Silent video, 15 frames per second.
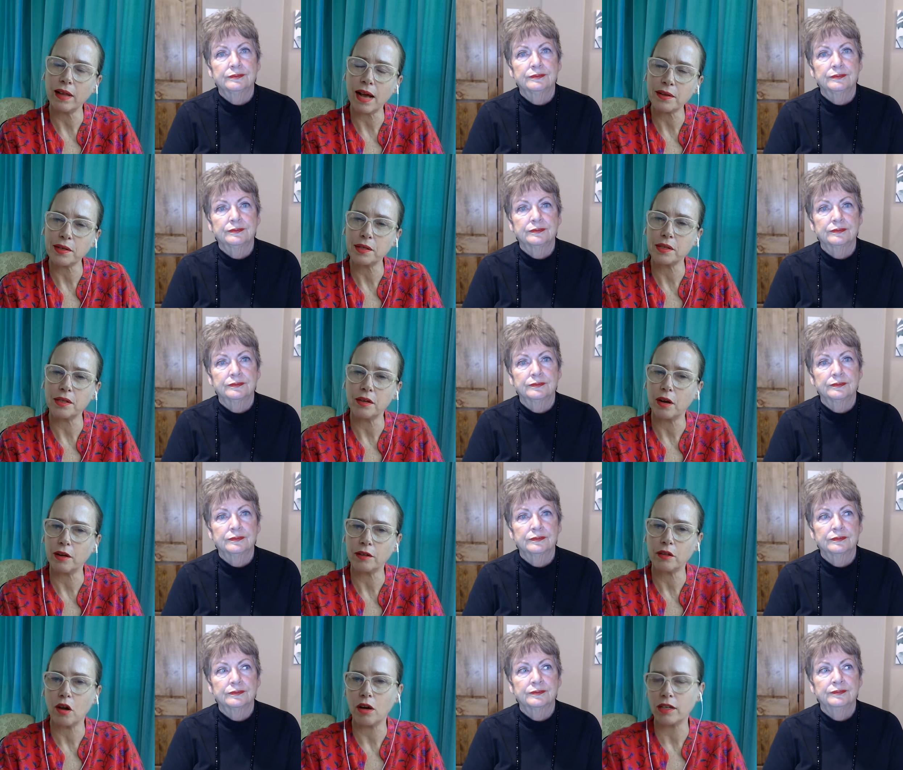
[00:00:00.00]
Speaker 1: of classes is
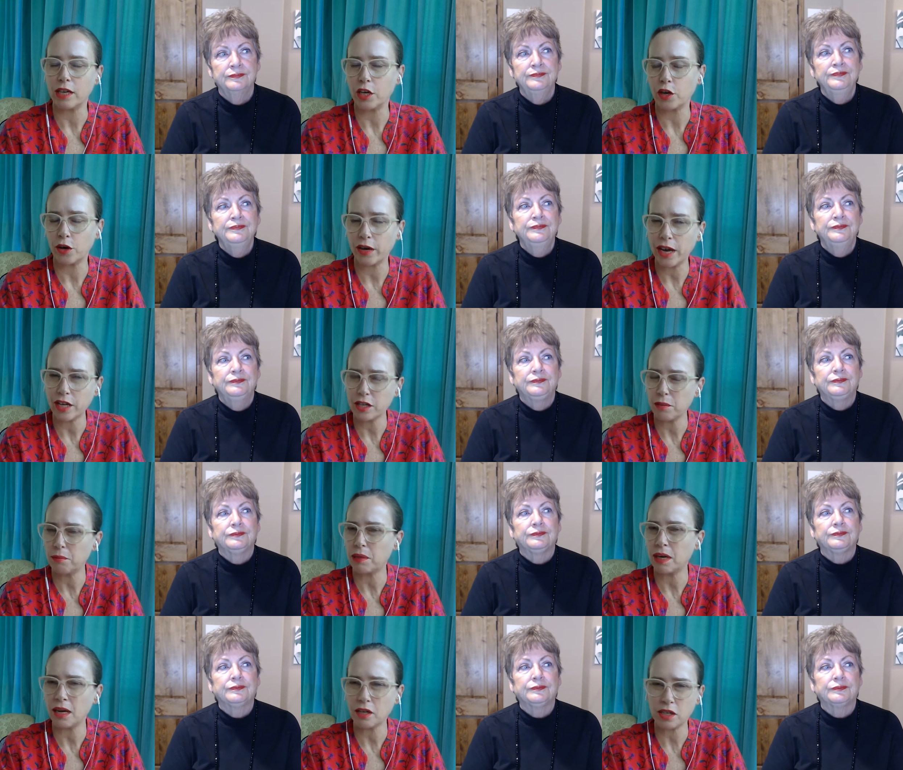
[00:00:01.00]
on content creation,
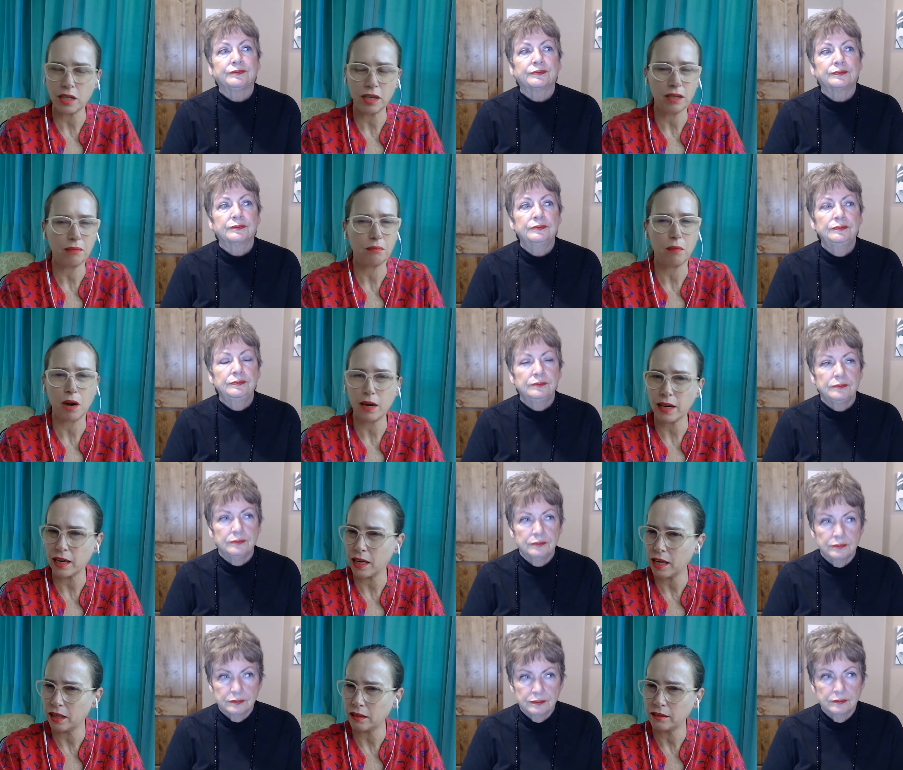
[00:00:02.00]
production,
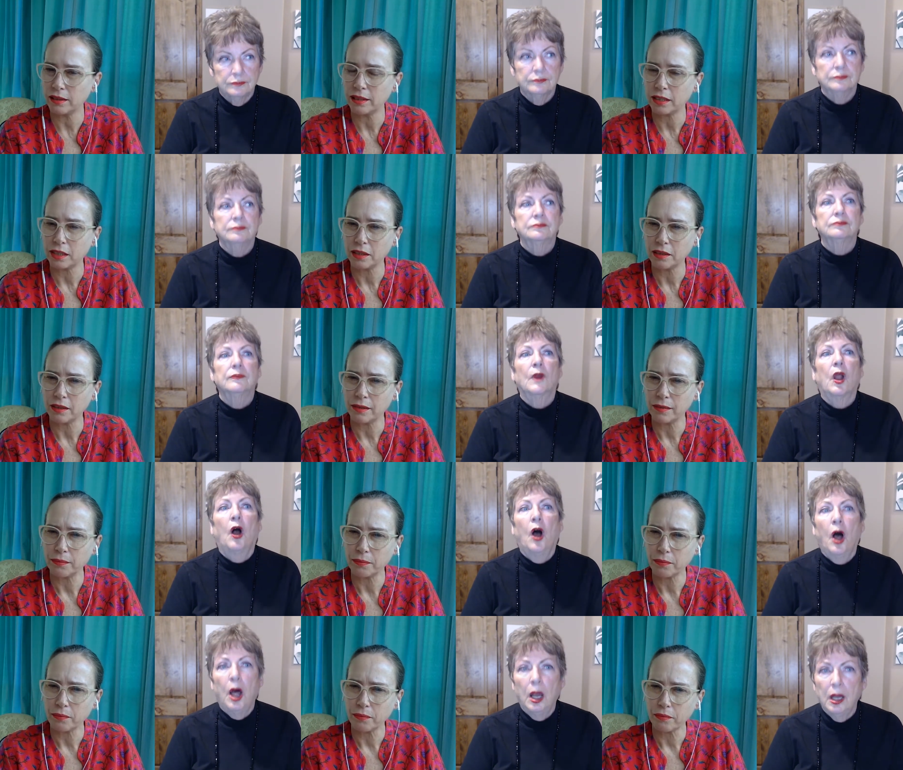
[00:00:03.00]
marketing?
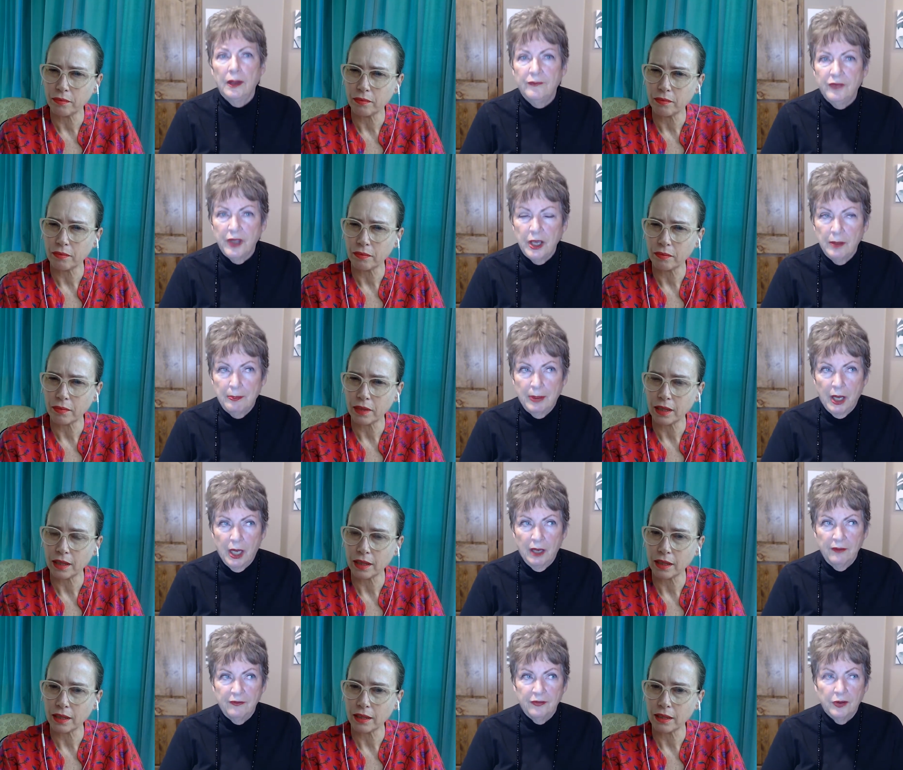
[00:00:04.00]
Speaker 2: All of the
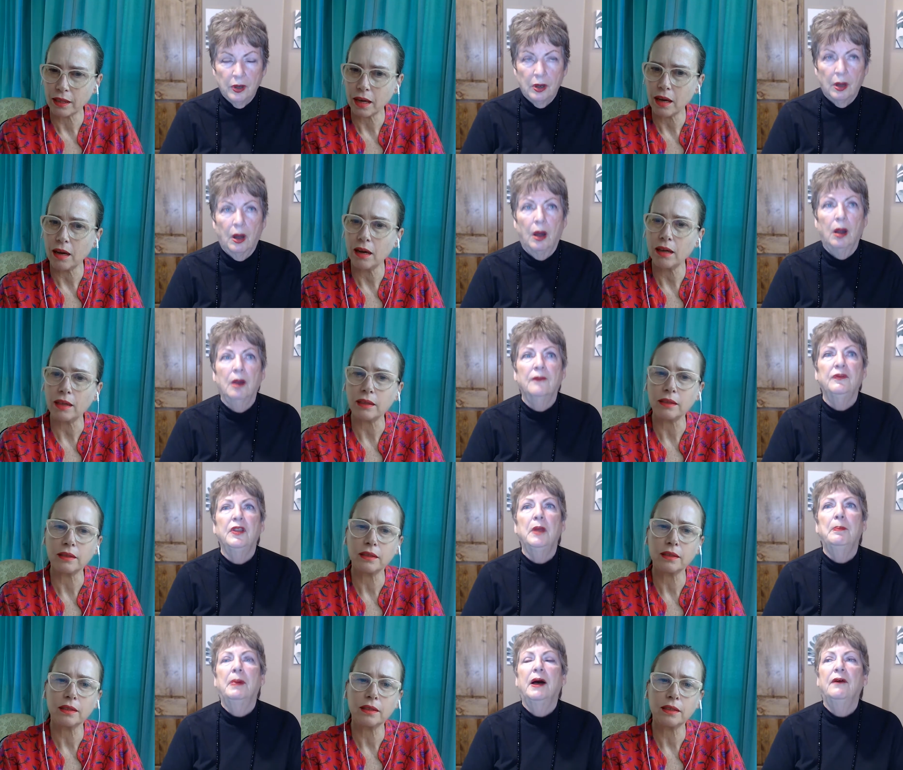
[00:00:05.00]
above. Uh -huh. All uh-huh. of
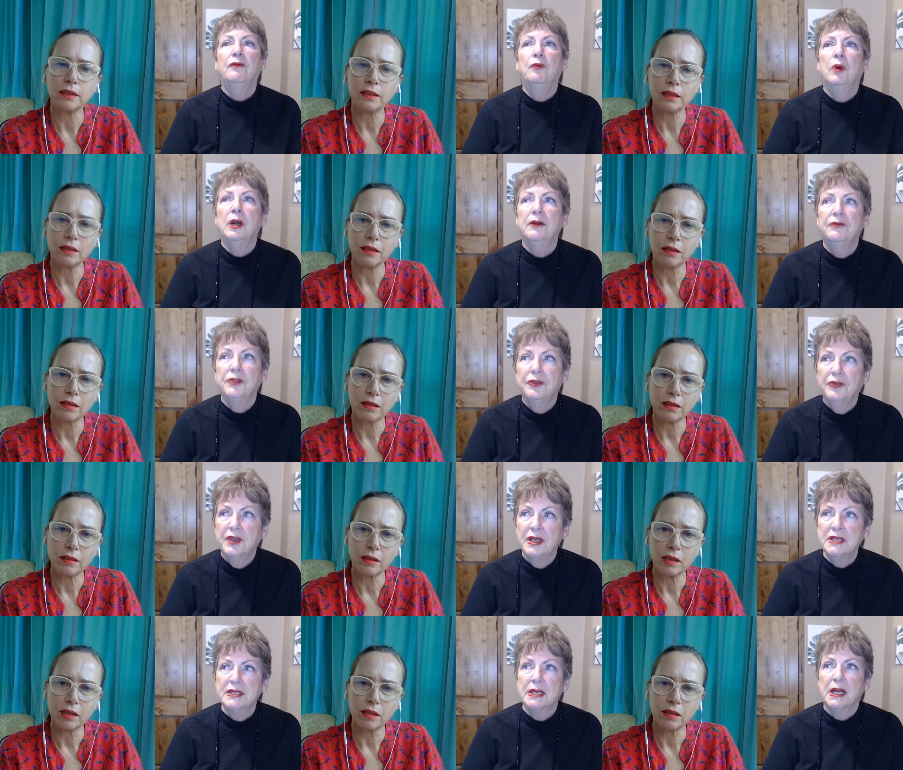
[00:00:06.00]
the above. One of the
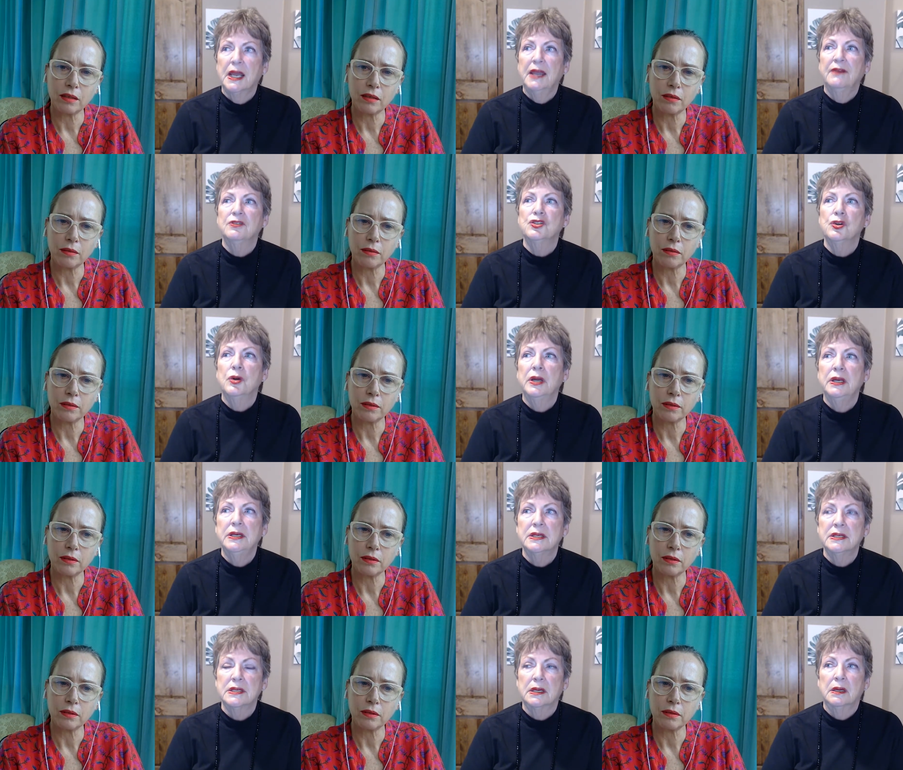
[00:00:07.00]
things that I have
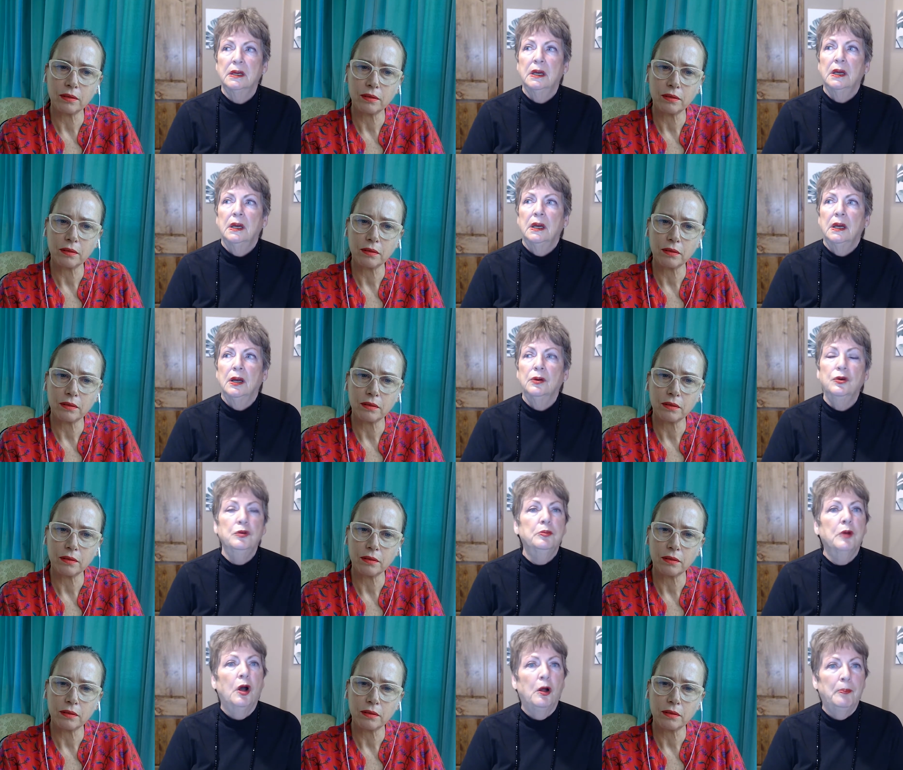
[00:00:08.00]
joined is a, a
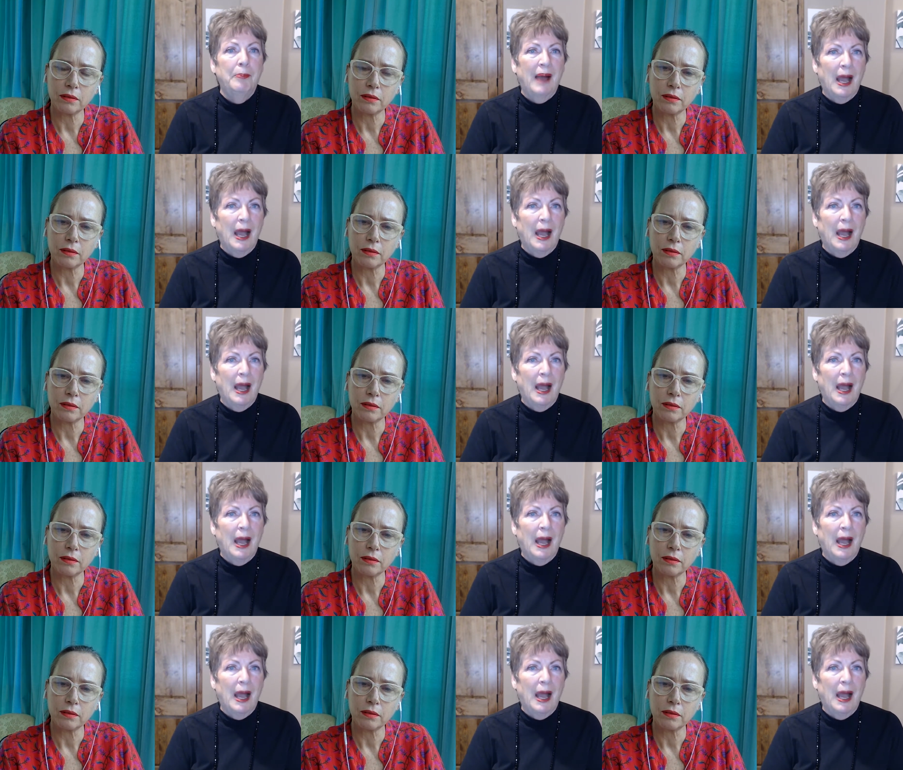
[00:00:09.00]
group called